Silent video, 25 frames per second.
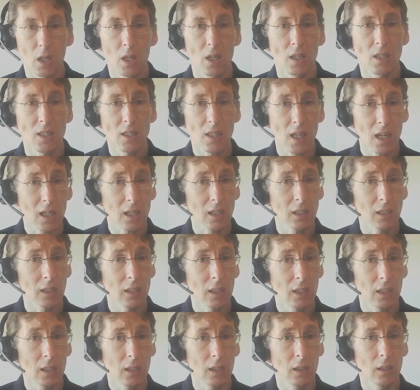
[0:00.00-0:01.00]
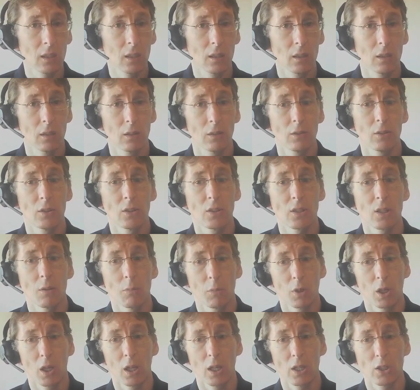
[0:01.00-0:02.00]
Secondly, the
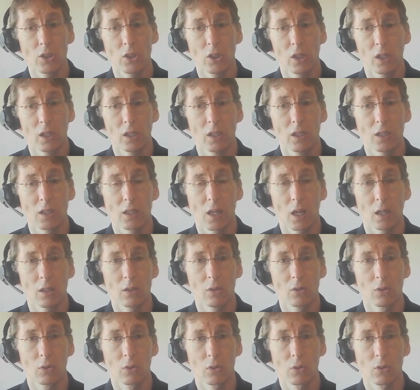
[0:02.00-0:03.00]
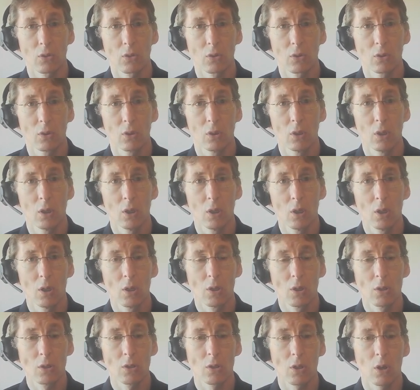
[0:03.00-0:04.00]
simulation and design tools.
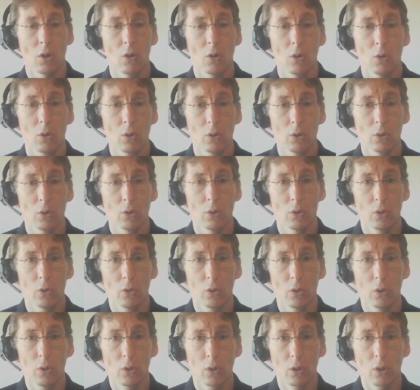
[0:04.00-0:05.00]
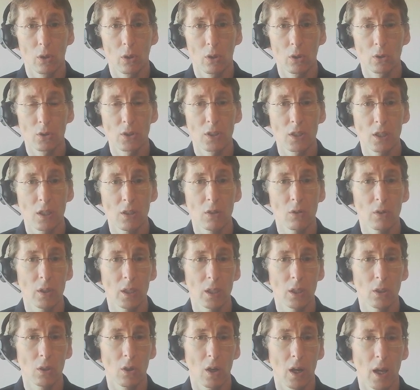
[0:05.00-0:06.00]
So,
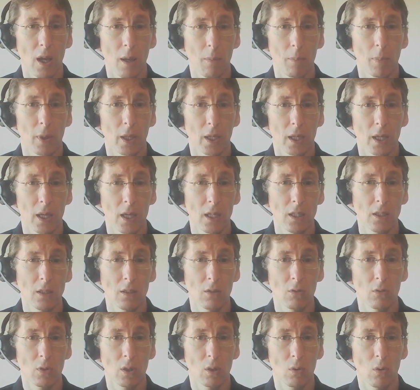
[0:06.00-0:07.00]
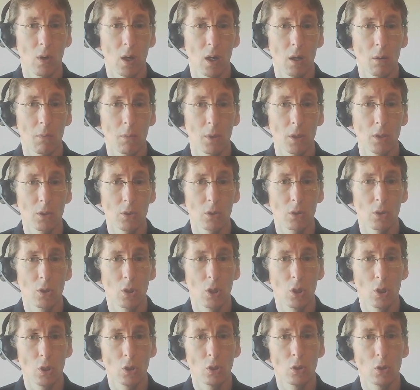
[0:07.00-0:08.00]
considering your application requirements,
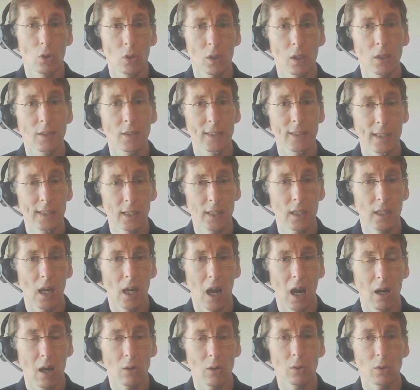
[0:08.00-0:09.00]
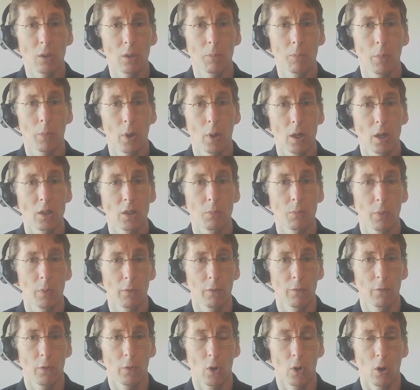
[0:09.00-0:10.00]
you can see how the parts
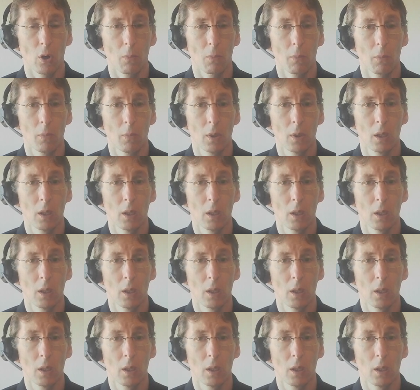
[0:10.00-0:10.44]
perform.